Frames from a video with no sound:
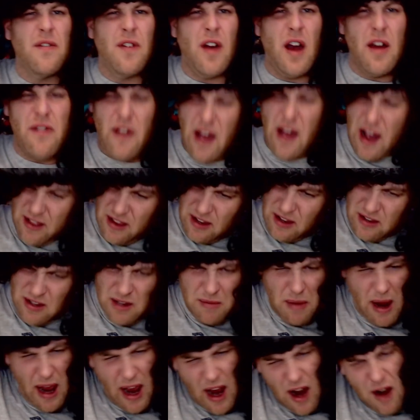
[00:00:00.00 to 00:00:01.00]
I've I've had
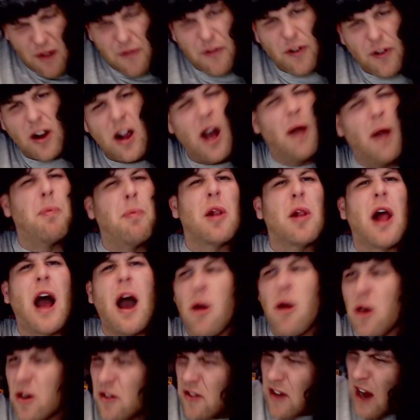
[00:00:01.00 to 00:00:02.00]
this in my hair for a couple
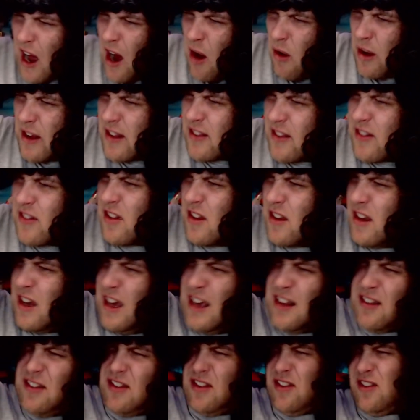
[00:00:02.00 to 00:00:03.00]
hours now. It's
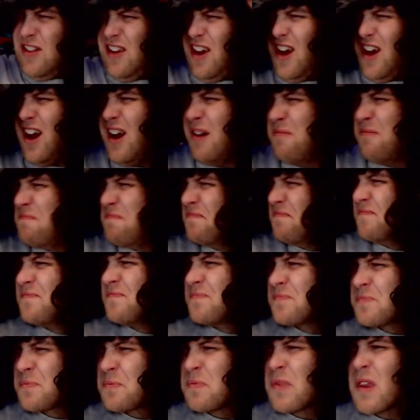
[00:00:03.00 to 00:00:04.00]
it's um
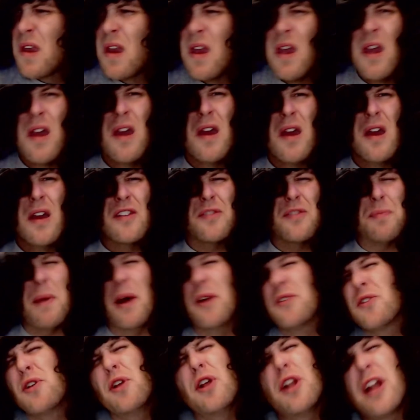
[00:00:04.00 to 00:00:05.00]

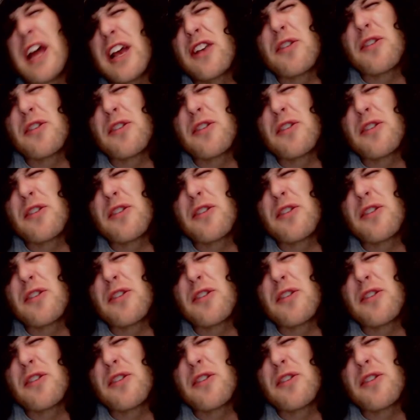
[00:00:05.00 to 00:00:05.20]
smells a little